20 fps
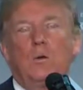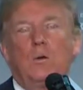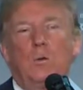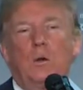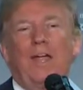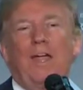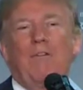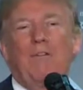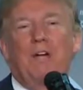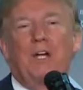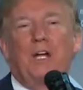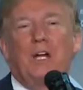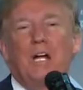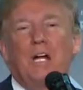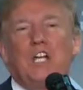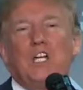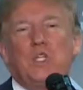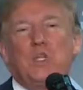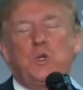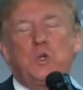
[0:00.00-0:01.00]
we have a
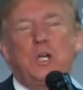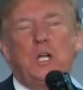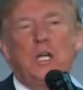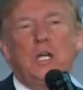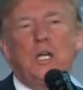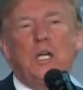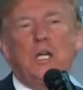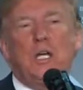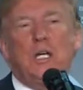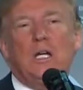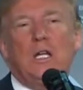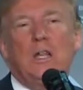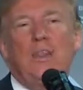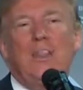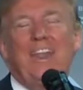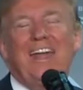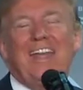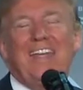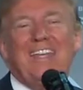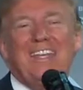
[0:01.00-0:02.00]
country
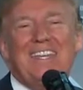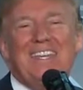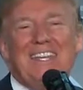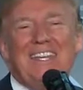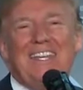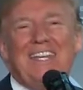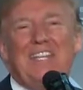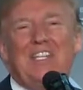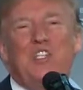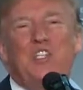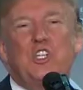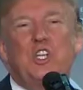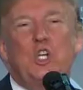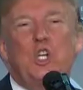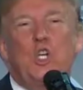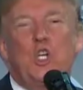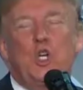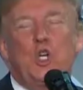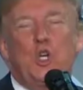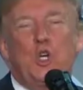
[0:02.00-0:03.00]
that needs
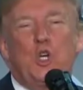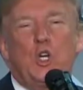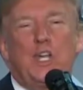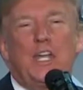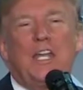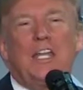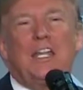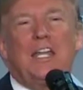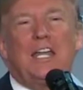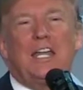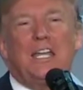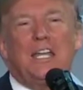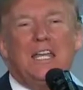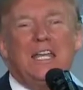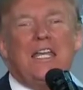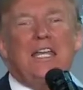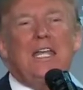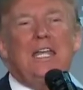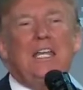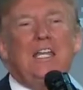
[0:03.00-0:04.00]
security, that
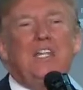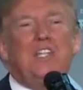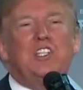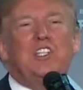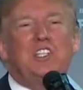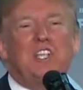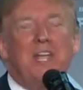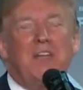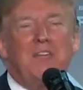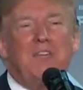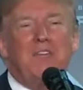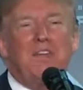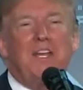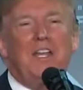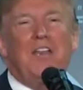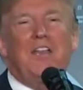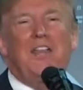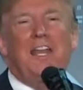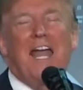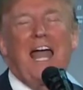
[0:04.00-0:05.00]
needs
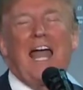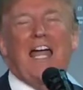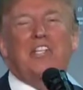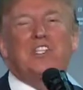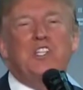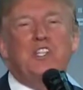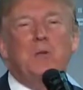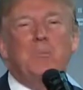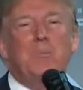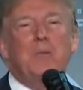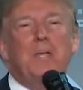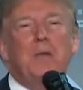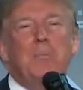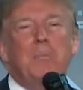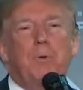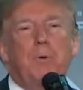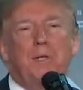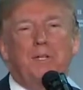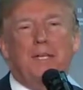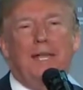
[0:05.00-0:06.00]
safety, that has to be
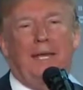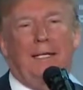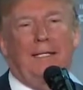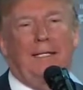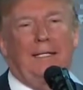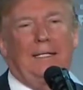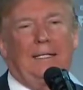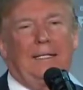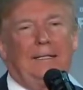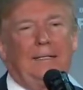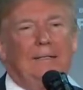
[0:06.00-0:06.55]
protected.